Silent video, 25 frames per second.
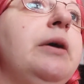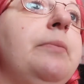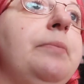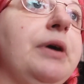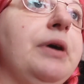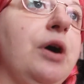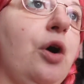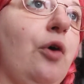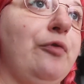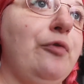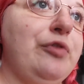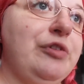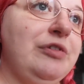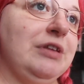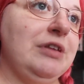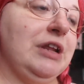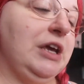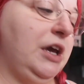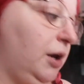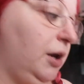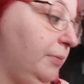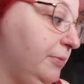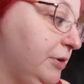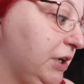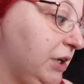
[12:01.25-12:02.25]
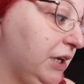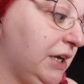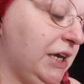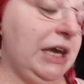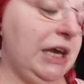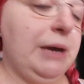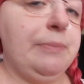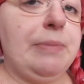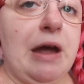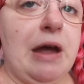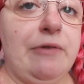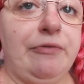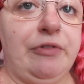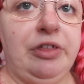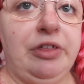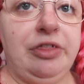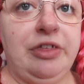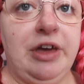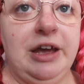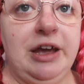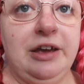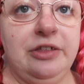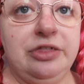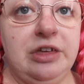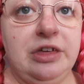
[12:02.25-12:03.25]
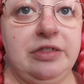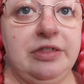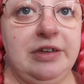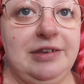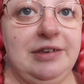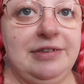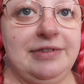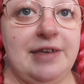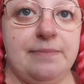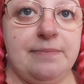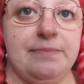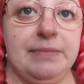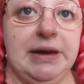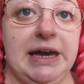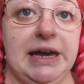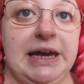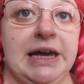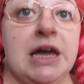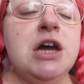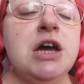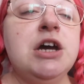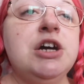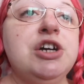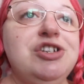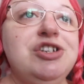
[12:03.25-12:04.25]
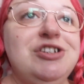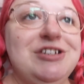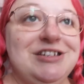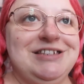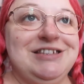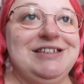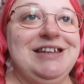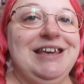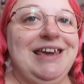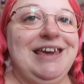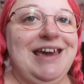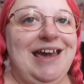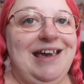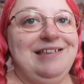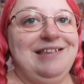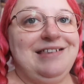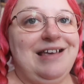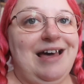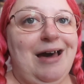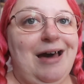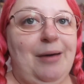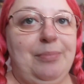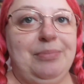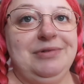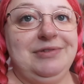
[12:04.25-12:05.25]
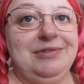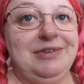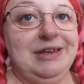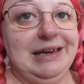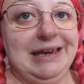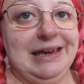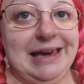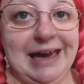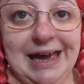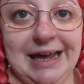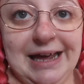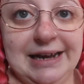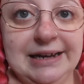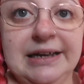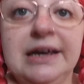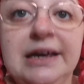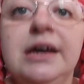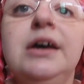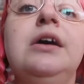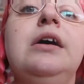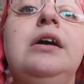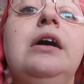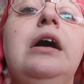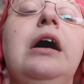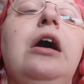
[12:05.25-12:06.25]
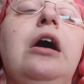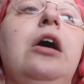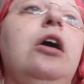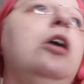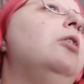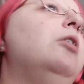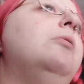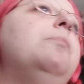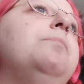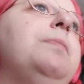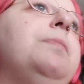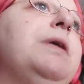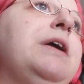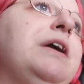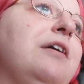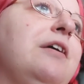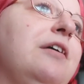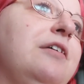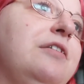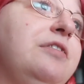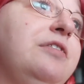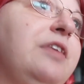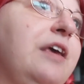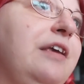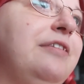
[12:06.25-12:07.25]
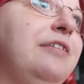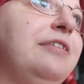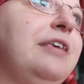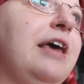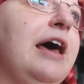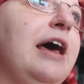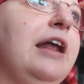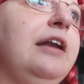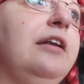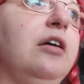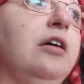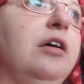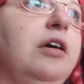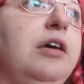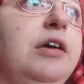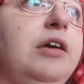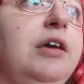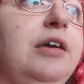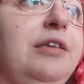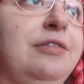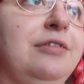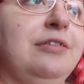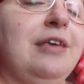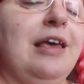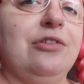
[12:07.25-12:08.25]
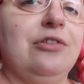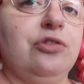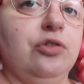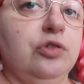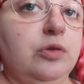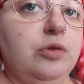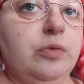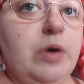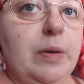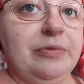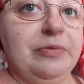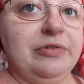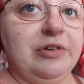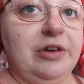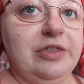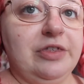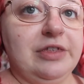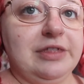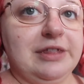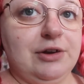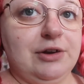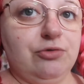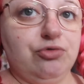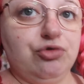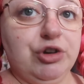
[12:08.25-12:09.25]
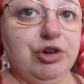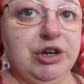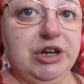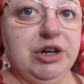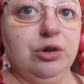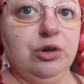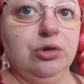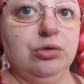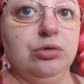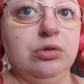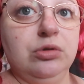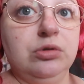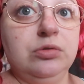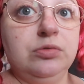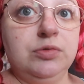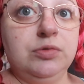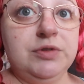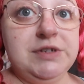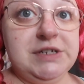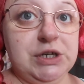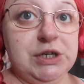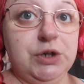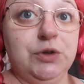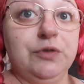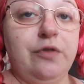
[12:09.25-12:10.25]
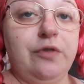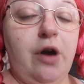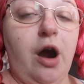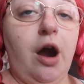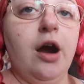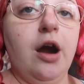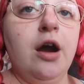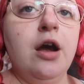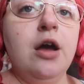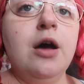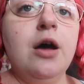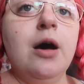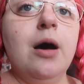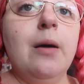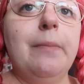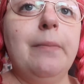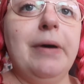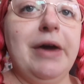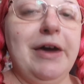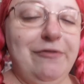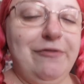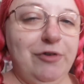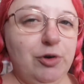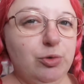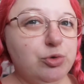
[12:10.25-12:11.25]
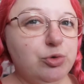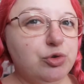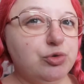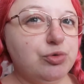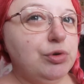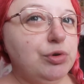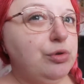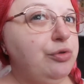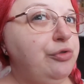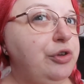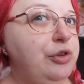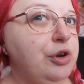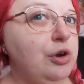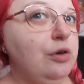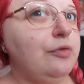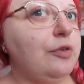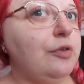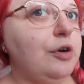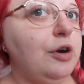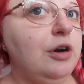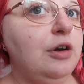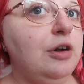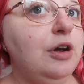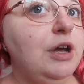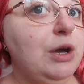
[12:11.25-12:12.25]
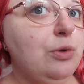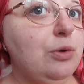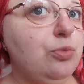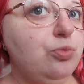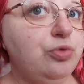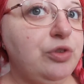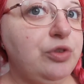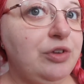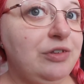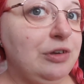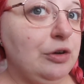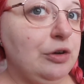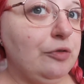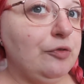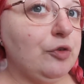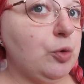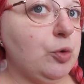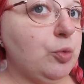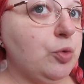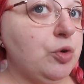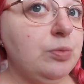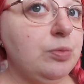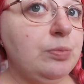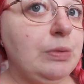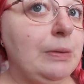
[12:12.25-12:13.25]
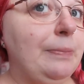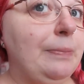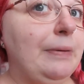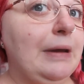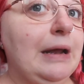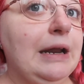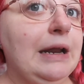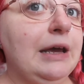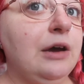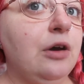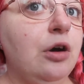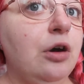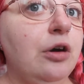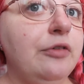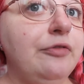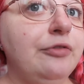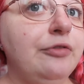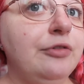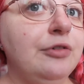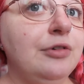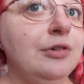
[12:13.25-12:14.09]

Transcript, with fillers: But obviously, I'm going to keep everything that they sent me just in case it happens again. Um, because they said, it says on the website that they're real silver. But if it was real silver, it, the silver wouldn't be peeling off.